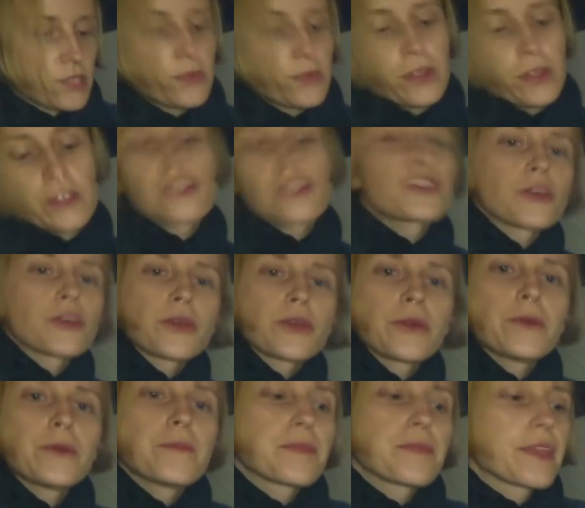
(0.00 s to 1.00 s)
want to show
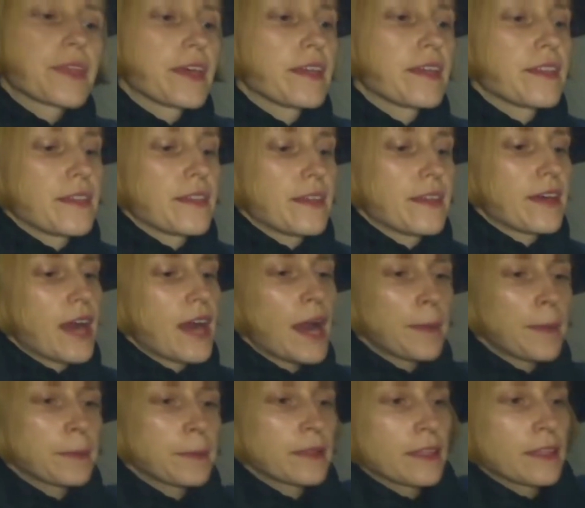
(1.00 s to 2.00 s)
you
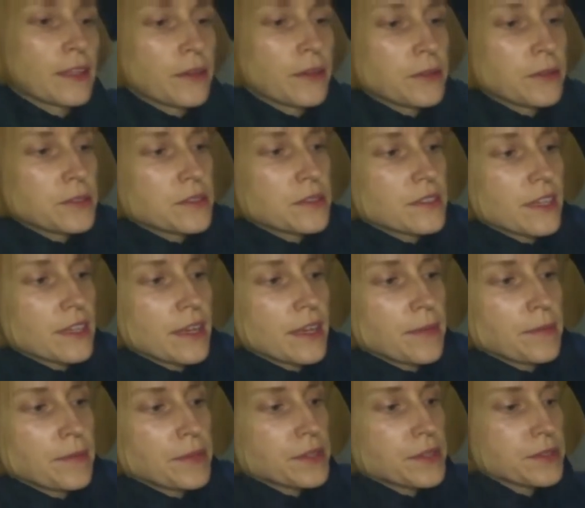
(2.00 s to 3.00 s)
up close.
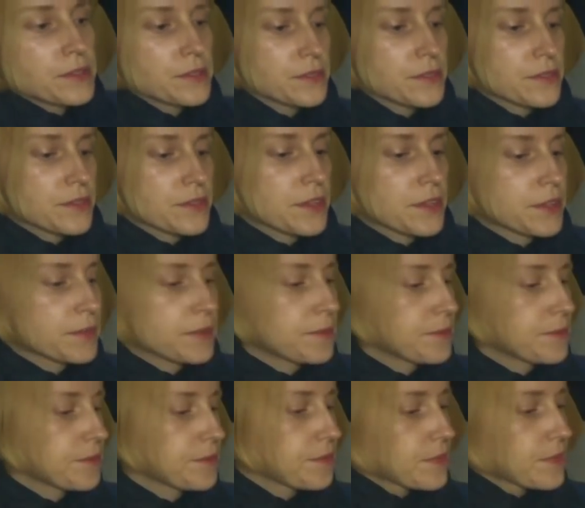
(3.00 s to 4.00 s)
This is
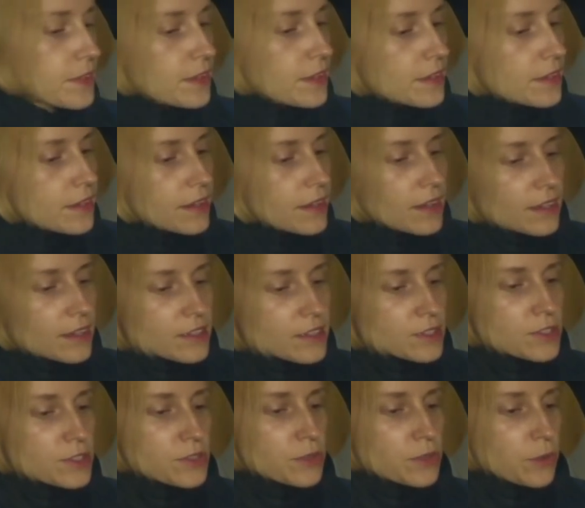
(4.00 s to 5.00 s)
the
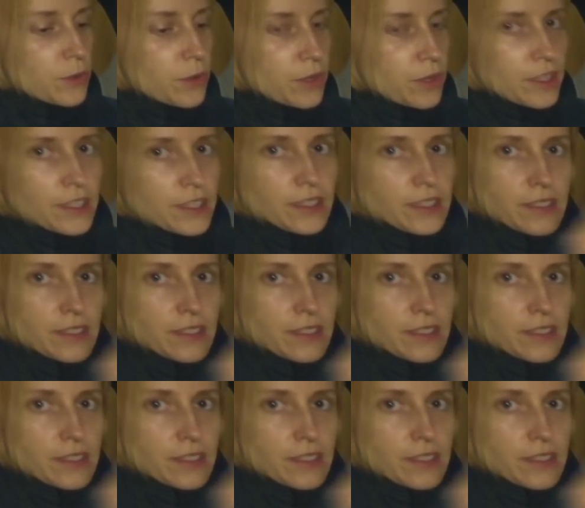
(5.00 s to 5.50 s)
store